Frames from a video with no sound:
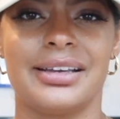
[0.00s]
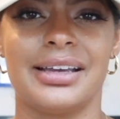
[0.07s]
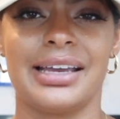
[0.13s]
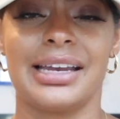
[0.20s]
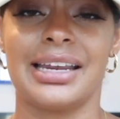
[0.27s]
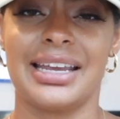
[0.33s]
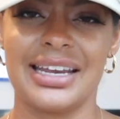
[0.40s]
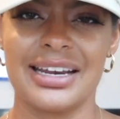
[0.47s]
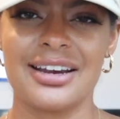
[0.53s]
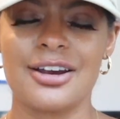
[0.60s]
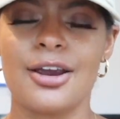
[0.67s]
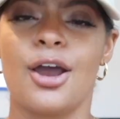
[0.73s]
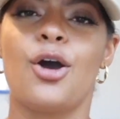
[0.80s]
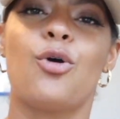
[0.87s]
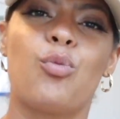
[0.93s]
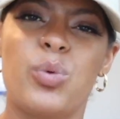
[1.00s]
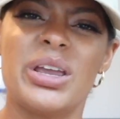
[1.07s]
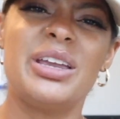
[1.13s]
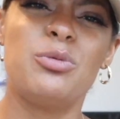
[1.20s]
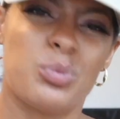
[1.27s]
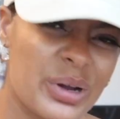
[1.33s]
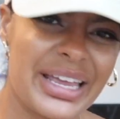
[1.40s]
And here
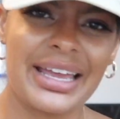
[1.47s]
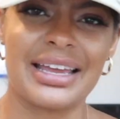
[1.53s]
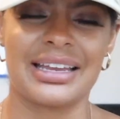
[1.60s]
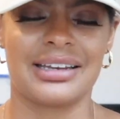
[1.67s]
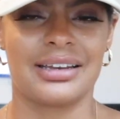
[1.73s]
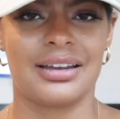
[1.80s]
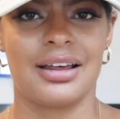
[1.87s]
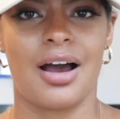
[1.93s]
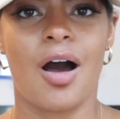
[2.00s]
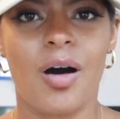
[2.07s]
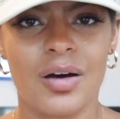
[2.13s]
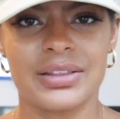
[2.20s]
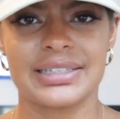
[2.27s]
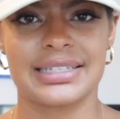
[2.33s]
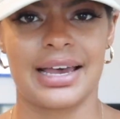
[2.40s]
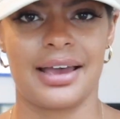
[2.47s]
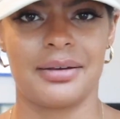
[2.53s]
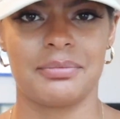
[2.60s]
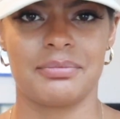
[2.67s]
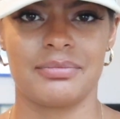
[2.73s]
we win all the time.